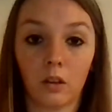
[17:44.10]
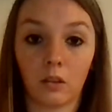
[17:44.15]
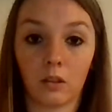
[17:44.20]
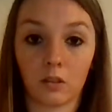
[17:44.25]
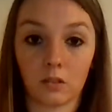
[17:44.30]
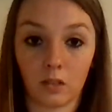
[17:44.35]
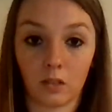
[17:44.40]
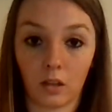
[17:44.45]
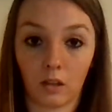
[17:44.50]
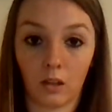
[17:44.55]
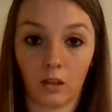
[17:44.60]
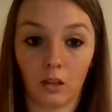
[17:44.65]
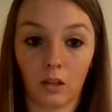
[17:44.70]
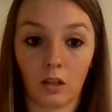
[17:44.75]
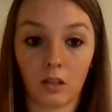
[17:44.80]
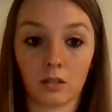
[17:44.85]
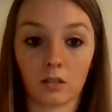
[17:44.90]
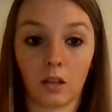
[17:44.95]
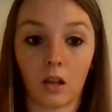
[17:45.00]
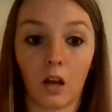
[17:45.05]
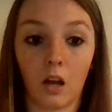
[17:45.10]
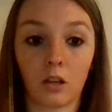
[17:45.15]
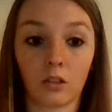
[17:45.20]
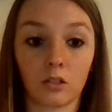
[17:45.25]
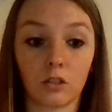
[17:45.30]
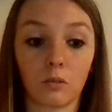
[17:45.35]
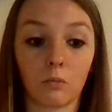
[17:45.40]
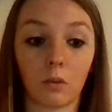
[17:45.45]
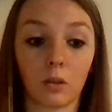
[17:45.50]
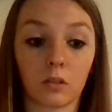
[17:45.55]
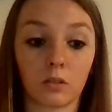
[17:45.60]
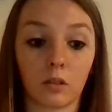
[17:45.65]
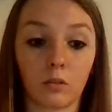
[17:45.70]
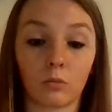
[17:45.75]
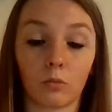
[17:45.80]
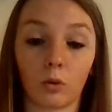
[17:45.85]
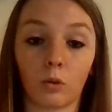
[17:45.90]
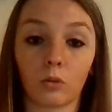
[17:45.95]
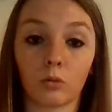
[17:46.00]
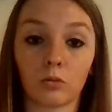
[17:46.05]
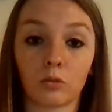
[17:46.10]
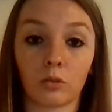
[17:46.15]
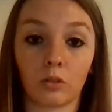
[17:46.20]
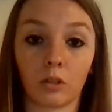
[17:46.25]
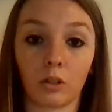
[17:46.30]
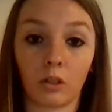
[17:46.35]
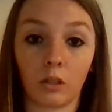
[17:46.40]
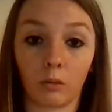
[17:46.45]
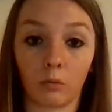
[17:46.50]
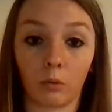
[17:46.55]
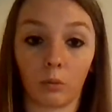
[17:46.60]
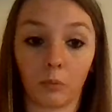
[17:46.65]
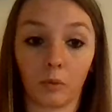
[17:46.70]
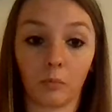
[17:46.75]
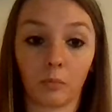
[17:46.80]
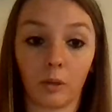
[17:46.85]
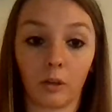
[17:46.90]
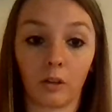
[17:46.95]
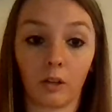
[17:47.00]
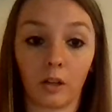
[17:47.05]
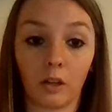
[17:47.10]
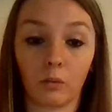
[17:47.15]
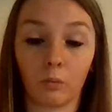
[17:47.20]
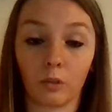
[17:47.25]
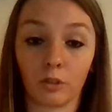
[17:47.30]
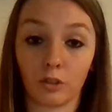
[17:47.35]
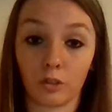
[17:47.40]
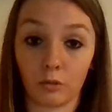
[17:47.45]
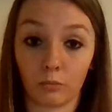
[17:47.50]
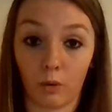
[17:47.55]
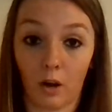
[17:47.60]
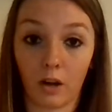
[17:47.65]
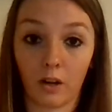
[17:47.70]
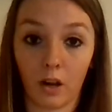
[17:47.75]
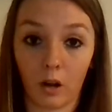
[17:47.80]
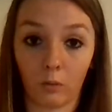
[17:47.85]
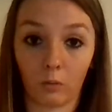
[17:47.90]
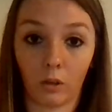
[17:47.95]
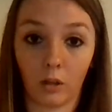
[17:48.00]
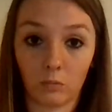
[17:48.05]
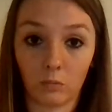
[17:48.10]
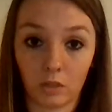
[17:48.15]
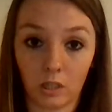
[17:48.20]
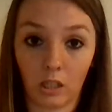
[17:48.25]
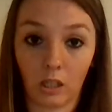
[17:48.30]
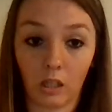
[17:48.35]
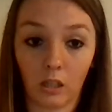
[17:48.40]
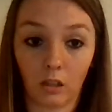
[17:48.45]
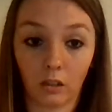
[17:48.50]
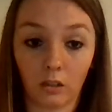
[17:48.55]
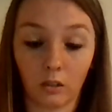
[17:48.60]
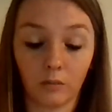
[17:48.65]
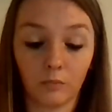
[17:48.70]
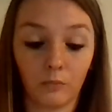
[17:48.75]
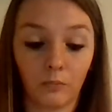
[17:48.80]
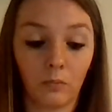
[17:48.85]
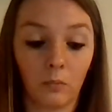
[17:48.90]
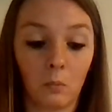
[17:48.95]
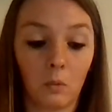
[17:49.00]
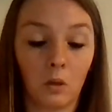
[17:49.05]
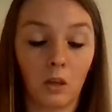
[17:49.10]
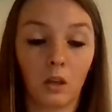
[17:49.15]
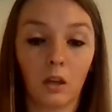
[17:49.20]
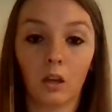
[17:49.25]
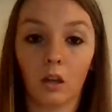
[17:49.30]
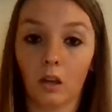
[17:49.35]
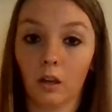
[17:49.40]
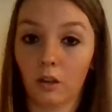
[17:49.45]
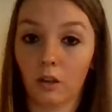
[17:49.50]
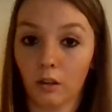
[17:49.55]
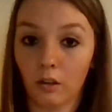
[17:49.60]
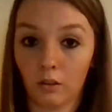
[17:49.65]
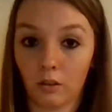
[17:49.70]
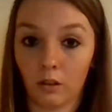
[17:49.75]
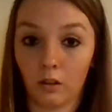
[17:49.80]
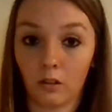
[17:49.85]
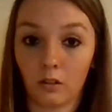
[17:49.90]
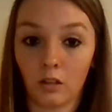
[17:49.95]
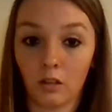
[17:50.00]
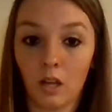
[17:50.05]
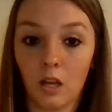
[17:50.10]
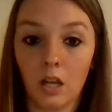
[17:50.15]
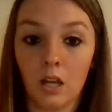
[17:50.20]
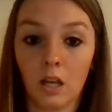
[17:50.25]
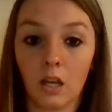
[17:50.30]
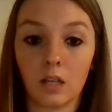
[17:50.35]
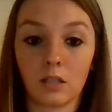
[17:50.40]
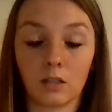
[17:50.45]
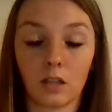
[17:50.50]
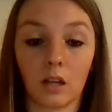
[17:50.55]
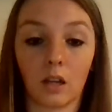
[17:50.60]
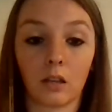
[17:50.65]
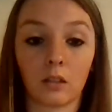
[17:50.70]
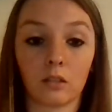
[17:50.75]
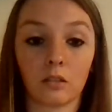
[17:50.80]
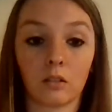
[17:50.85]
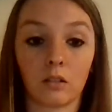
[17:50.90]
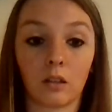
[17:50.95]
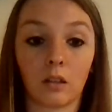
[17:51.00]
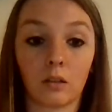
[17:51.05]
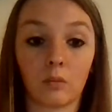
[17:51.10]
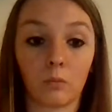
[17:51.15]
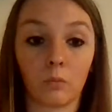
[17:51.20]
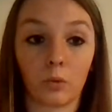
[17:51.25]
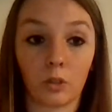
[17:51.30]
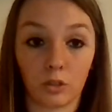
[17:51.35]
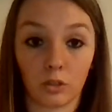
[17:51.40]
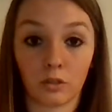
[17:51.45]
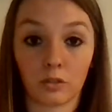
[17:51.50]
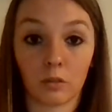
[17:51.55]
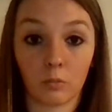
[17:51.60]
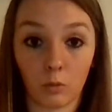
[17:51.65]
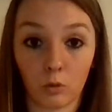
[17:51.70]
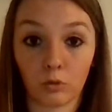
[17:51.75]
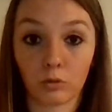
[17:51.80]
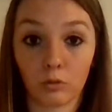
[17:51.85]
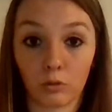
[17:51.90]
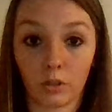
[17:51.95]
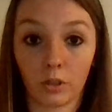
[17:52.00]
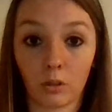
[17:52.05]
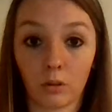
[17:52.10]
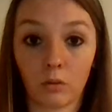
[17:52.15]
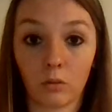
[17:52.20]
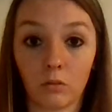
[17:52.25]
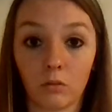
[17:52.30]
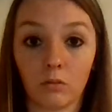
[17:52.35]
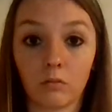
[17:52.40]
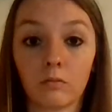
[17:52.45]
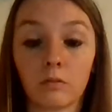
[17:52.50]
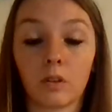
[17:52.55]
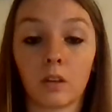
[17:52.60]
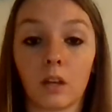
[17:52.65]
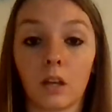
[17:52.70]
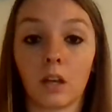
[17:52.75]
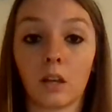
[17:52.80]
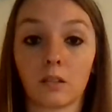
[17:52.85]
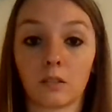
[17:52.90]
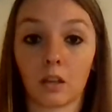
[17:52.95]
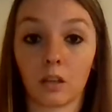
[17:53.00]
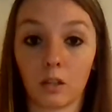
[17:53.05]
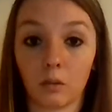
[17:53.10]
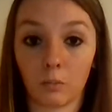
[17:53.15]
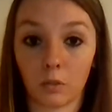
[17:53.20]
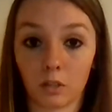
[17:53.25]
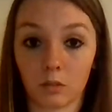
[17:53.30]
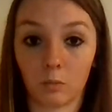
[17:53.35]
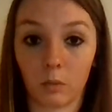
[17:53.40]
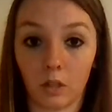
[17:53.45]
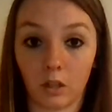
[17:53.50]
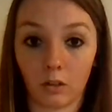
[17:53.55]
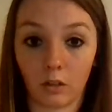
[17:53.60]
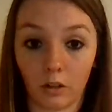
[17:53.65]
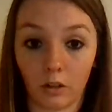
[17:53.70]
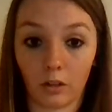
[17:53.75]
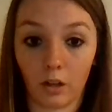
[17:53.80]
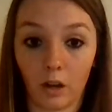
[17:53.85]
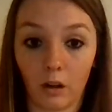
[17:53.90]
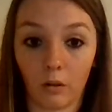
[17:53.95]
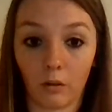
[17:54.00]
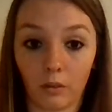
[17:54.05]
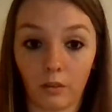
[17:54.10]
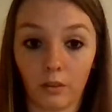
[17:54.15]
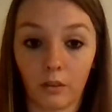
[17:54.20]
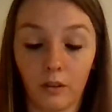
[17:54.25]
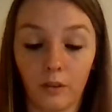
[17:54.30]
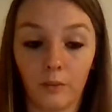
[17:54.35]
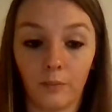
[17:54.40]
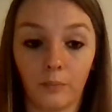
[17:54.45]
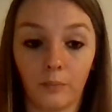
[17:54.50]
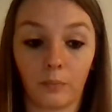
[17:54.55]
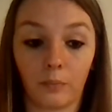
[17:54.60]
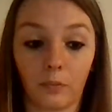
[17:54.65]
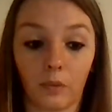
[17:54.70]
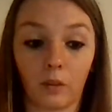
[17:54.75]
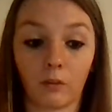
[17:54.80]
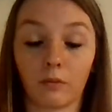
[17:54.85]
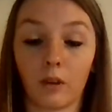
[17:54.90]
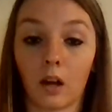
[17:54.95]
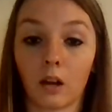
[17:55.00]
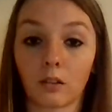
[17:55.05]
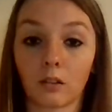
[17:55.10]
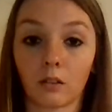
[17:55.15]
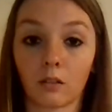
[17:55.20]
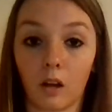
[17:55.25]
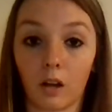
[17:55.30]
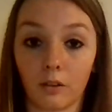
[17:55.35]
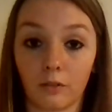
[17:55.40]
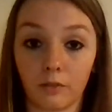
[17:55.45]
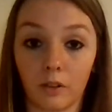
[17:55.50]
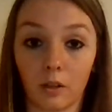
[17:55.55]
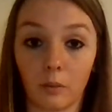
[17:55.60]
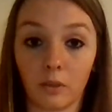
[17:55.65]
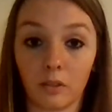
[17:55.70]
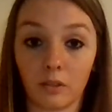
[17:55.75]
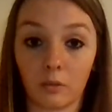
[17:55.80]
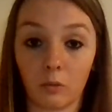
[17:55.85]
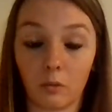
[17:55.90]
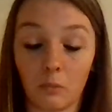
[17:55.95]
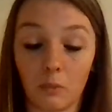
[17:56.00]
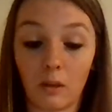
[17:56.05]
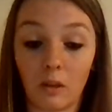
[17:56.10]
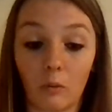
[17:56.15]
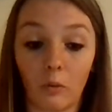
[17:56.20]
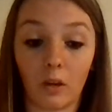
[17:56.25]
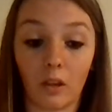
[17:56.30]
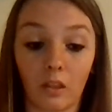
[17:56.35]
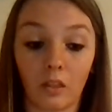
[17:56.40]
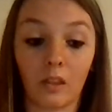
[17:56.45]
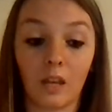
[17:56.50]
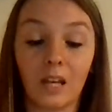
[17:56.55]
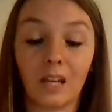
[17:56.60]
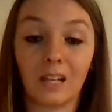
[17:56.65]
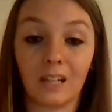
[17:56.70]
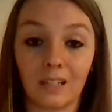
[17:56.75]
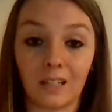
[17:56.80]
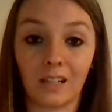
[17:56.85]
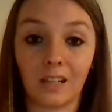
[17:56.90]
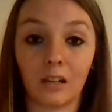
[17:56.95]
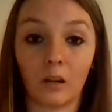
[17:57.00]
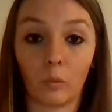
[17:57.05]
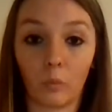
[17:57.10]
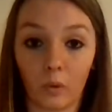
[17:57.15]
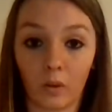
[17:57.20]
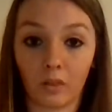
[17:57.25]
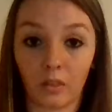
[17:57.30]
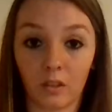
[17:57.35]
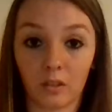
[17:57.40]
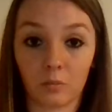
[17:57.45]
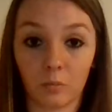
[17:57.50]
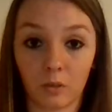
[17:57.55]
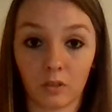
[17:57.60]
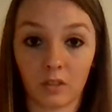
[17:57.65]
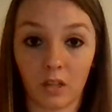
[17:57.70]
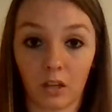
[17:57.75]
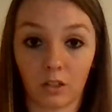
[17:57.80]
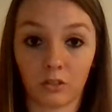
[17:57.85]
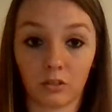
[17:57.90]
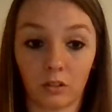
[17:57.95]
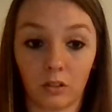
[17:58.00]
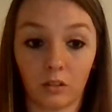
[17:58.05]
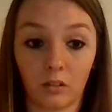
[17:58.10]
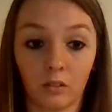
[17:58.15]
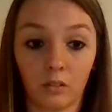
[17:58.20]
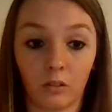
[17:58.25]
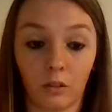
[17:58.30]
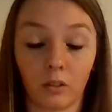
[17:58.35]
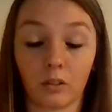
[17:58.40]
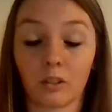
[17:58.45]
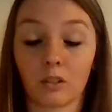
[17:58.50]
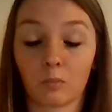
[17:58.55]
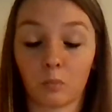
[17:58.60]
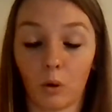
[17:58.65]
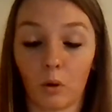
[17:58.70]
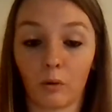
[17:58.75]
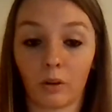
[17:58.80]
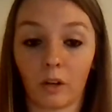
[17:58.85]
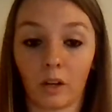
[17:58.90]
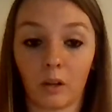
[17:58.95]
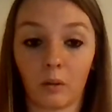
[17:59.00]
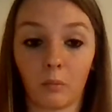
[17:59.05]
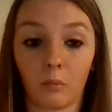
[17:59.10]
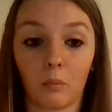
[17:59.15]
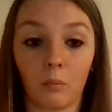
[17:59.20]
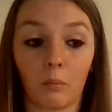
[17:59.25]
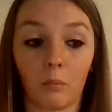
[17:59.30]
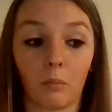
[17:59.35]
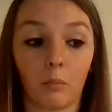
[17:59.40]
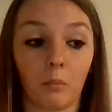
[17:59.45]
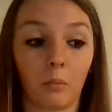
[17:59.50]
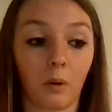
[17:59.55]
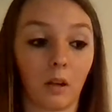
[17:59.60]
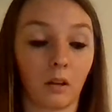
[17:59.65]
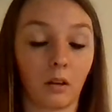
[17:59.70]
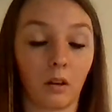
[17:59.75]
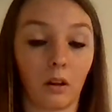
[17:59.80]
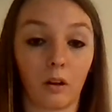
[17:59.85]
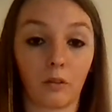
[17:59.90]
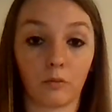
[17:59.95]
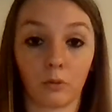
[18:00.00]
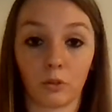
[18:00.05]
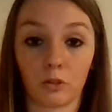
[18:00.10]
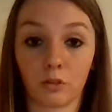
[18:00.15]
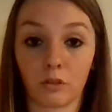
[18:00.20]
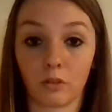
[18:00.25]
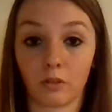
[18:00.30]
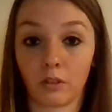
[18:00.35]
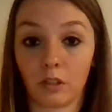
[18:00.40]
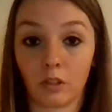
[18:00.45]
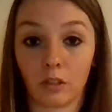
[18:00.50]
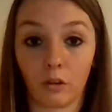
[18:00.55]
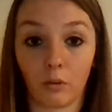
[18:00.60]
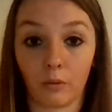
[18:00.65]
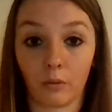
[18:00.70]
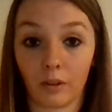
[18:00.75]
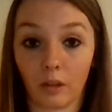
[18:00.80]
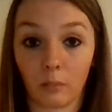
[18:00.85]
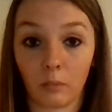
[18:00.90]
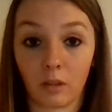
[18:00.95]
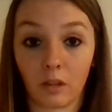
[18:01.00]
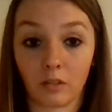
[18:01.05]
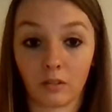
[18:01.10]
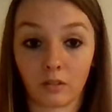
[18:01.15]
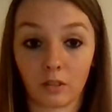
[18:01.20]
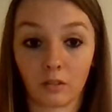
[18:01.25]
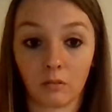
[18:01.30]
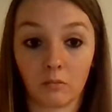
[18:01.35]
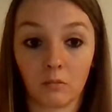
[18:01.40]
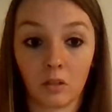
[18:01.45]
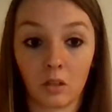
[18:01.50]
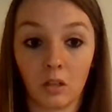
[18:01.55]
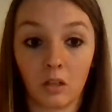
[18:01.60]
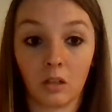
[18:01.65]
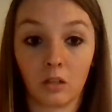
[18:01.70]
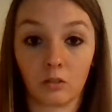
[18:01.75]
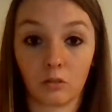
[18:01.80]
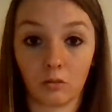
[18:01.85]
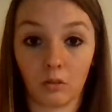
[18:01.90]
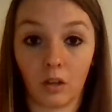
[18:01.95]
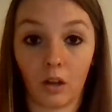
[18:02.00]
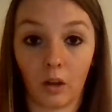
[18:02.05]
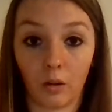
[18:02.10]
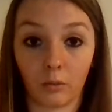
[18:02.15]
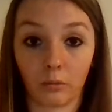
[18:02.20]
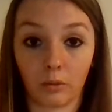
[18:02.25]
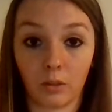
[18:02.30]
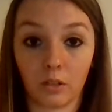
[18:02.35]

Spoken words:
The second is that you must enroll during the enrollment period, which is right now while I'm sitting here. And the third is that, which is the most critical, is that you must be in good health. In fact, a lot of families that we meet with need and want this protection or this program, but unfortunately they don't get it because due to health